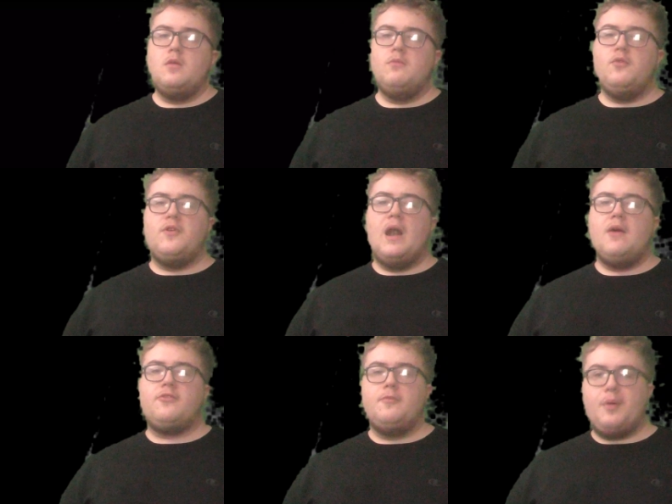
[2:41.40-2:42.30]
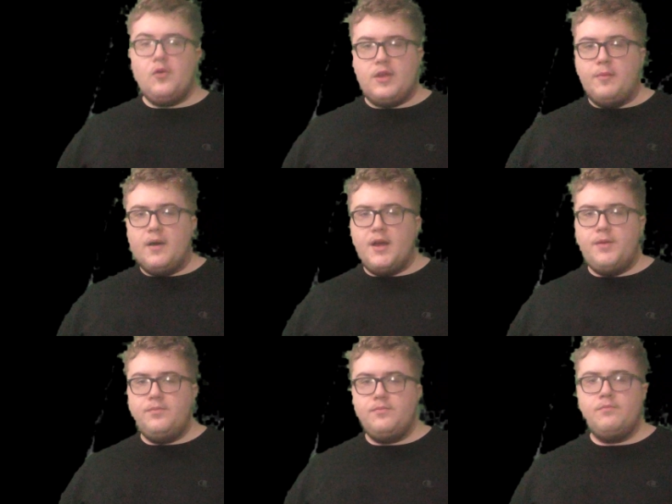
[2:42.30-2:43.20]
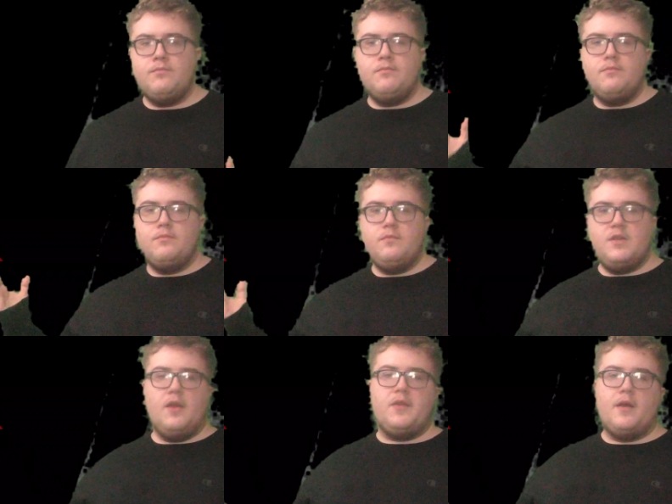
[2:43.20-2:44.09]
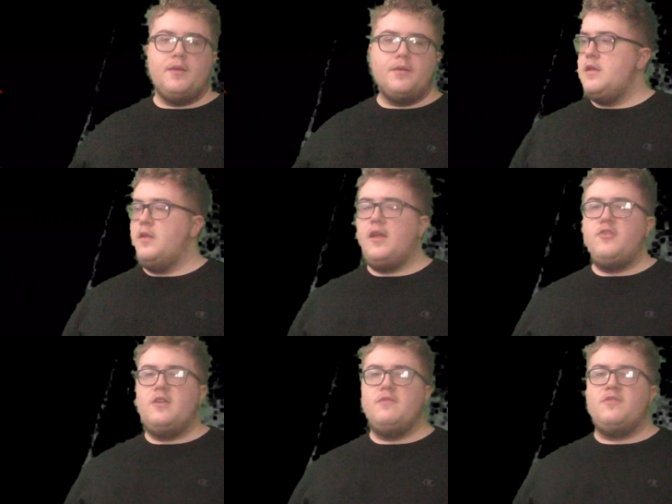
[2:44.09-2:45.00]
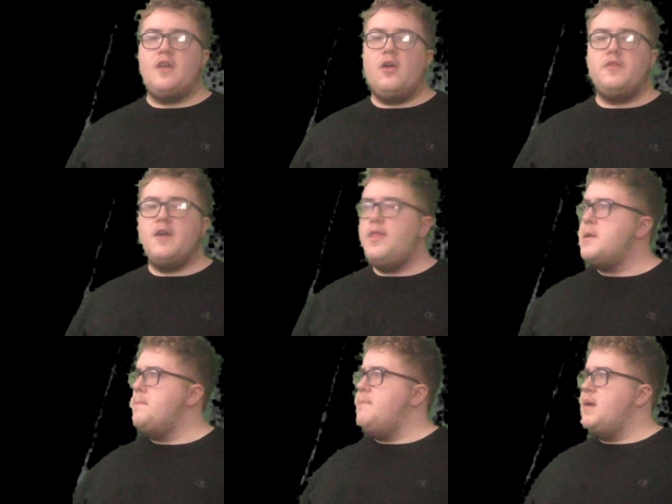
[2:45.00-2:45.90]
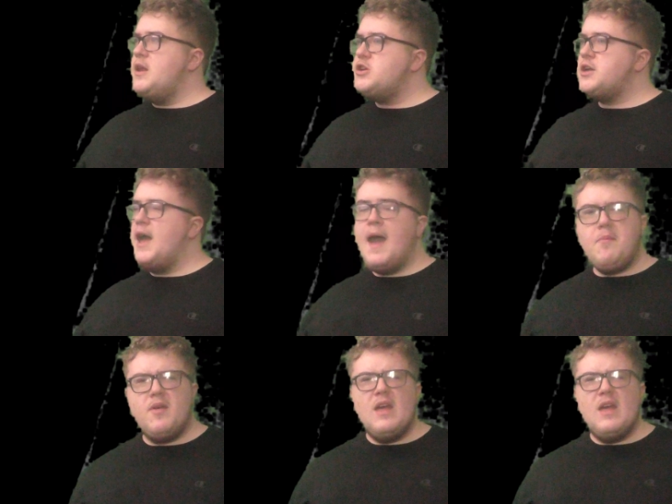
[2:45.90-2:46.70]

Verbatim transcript: Moving on from Pokemon, Zelda. The Legend of Zelda, The Minish Cap.